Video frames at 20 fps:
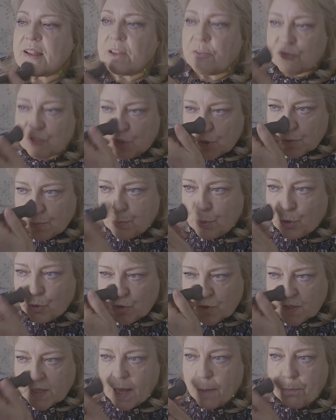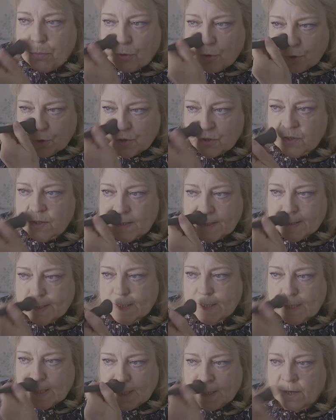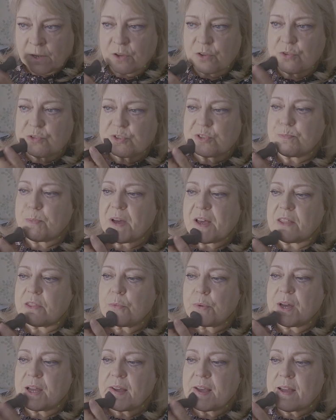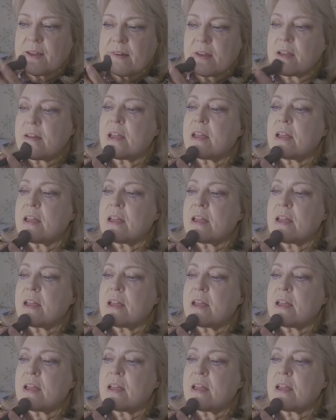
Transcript: And I've just pushed that product into the nose, by the way.